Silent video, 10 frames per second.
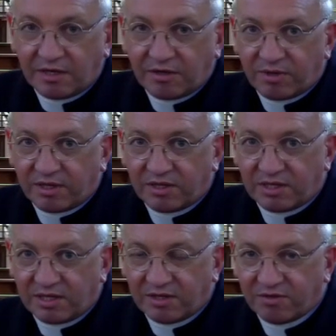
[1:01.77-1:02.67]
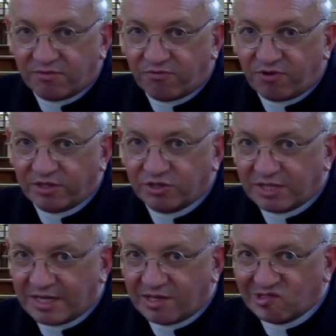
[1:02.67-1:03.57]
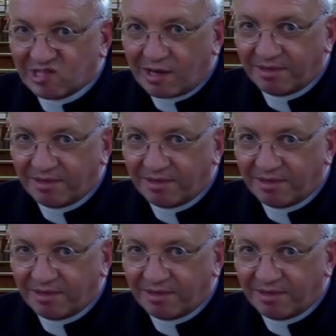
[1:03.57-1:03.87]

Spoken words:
when the French kings come